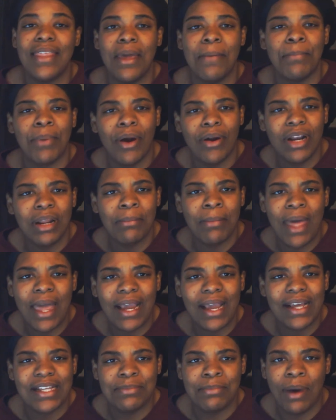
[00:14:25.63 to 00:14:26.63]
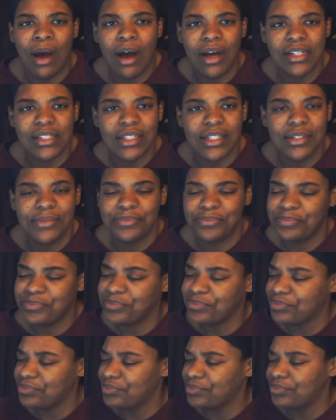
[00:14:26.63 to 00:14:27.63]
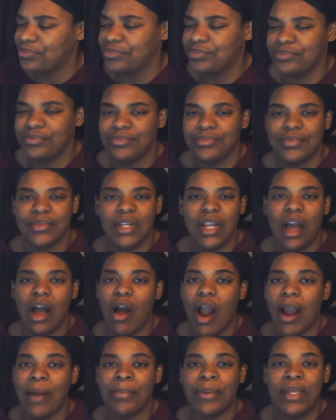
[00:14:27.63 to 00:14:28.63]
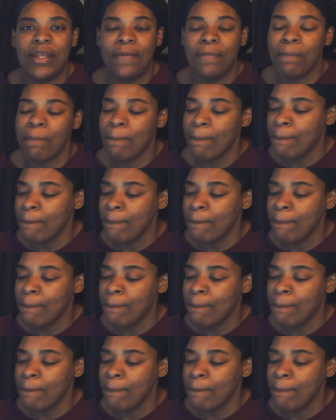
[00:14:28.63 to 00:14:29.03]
then Bernie Mac as Bosley, R.I.P.